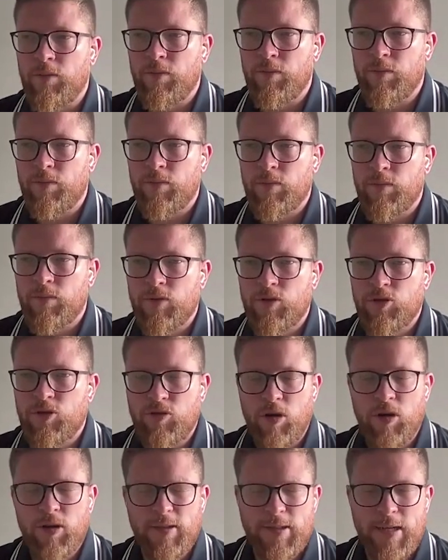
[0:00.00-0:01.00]
some
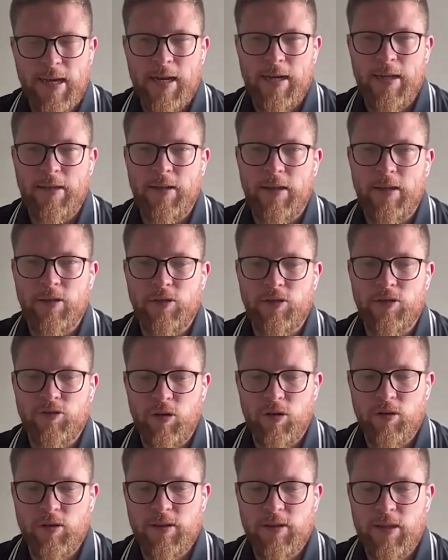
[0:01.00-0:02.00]
strong talent
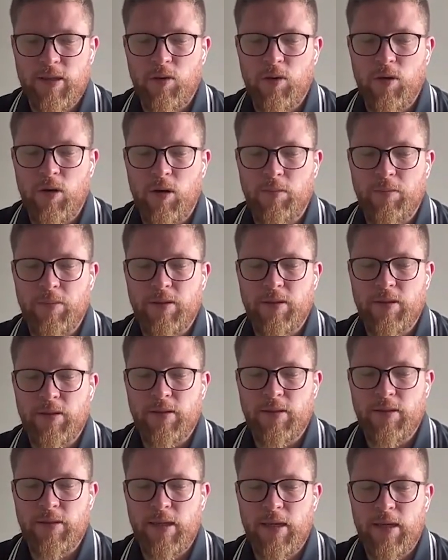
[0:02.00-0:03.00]
and strong skill
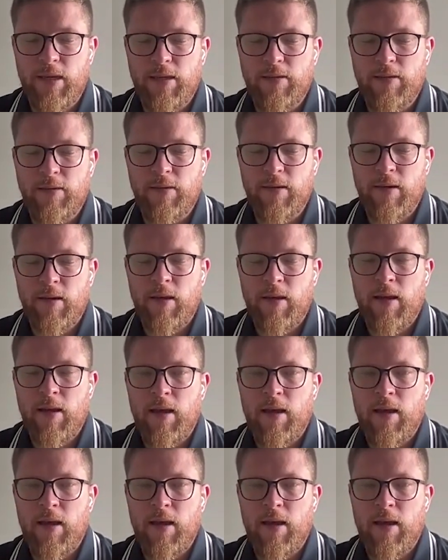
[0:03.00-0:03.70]
competencies.